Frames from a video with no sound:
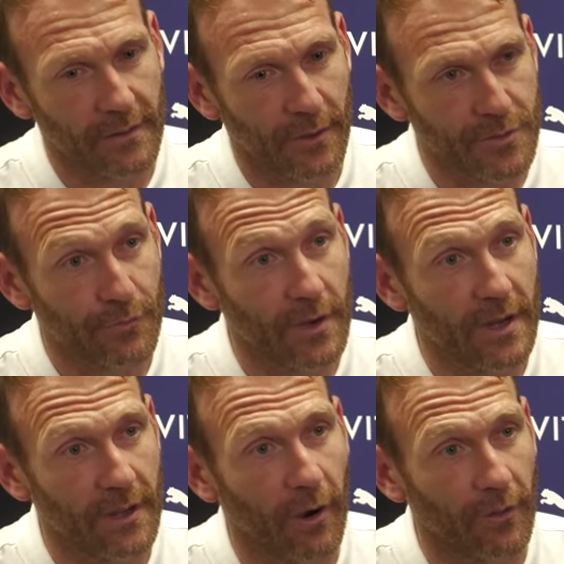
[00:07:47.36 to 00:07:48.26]
you know, some
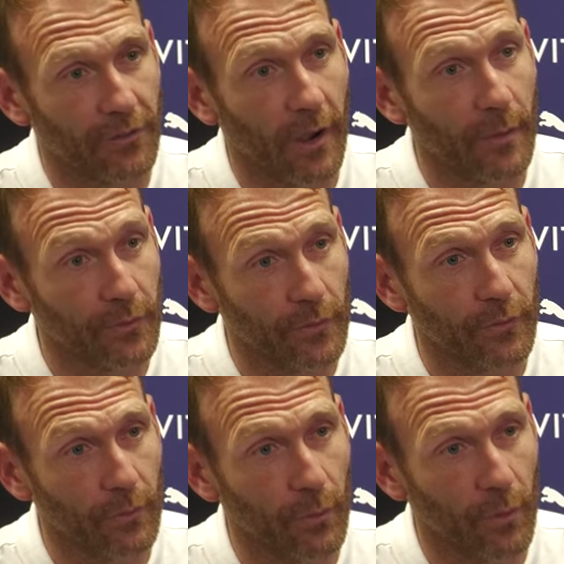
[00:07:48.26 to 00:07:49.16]
really hard times for the
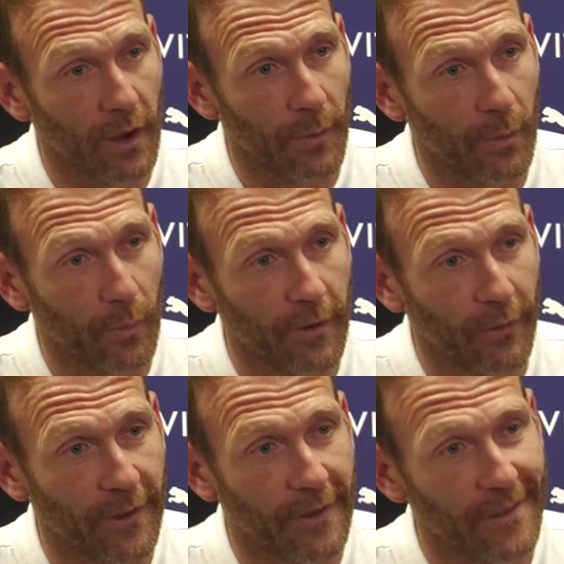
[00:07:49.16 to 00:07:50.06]
football club, and we're
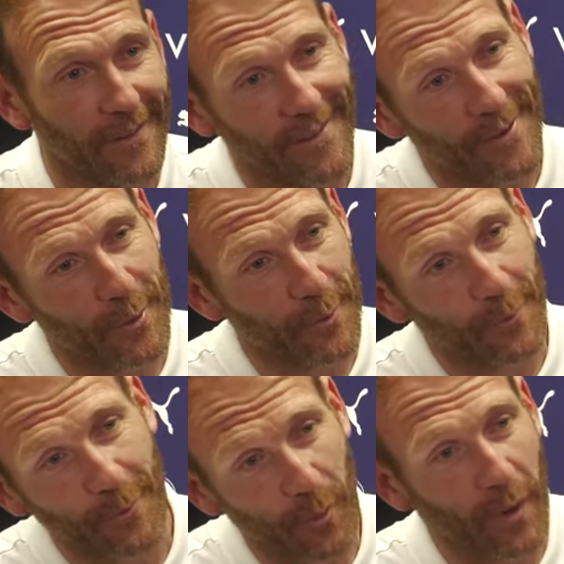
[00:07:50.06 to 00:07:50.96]
on
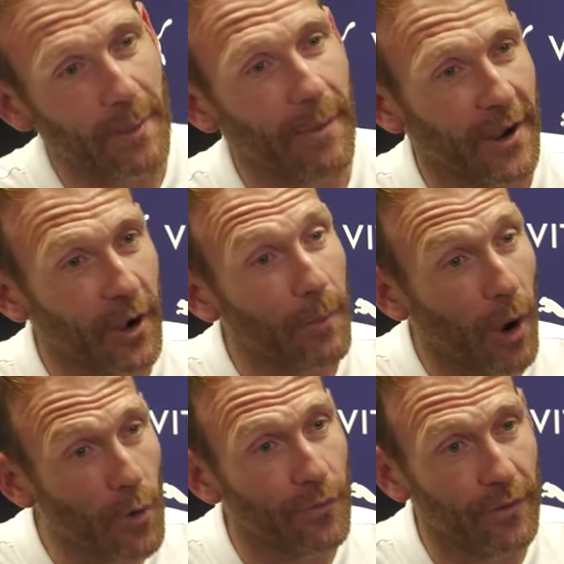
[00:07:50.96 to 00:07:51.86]
the way back up,
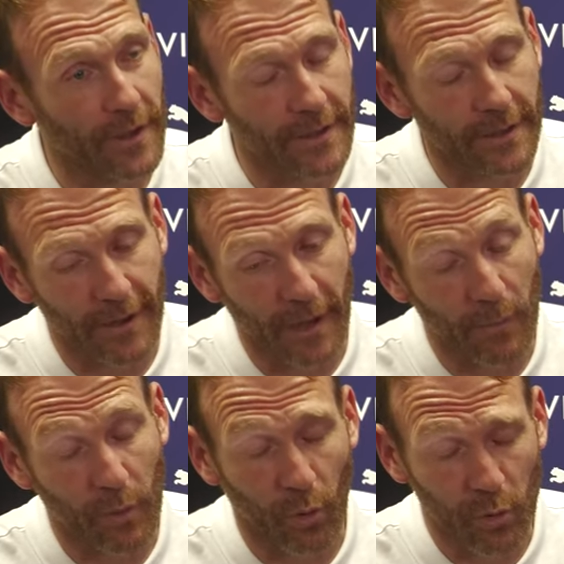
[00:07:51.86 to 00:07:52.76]
hopefully.
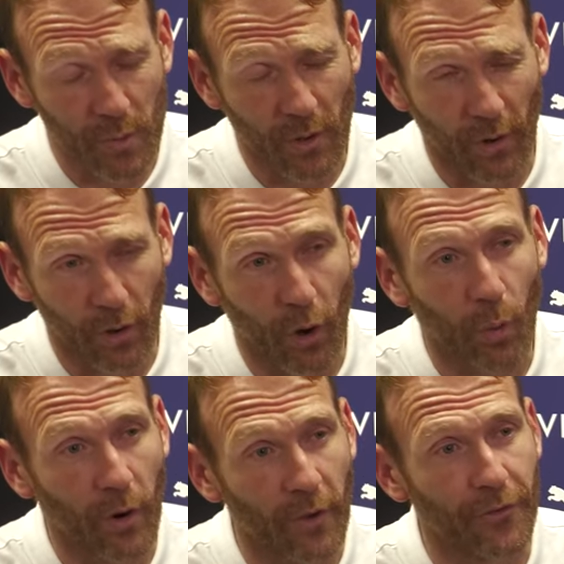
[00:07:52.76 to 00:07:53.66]
Of course, we've got a lot
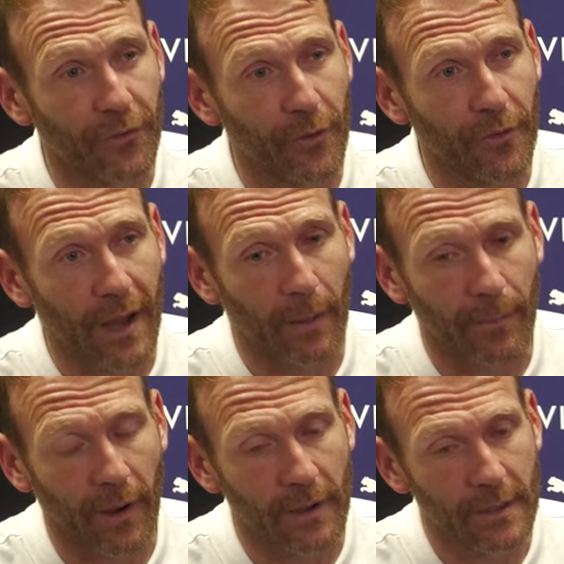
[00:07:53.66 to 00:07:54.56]
of work to do that,
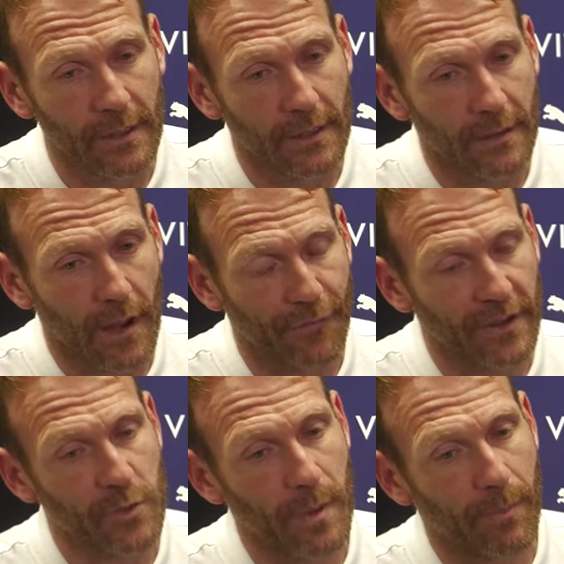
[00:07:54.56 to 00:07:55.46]
but I
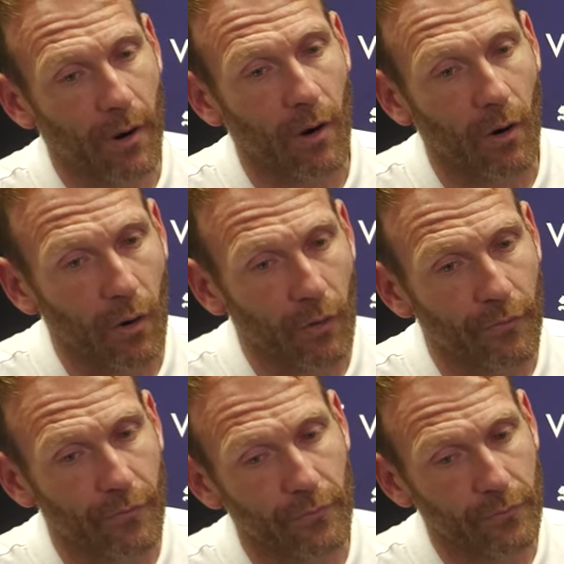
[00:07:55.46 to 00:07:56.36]
think to be part
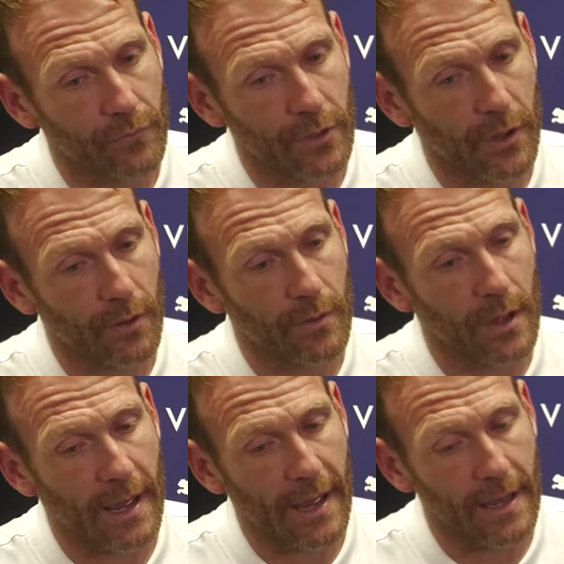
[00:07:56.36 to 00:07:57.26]
of, you know,
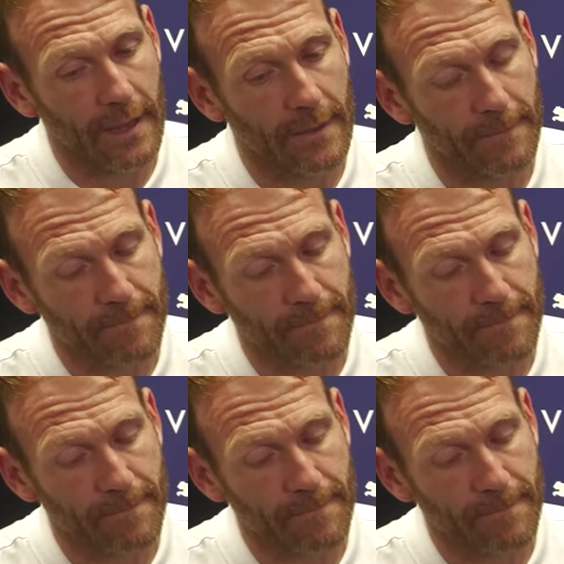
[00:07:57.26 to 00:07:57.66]
a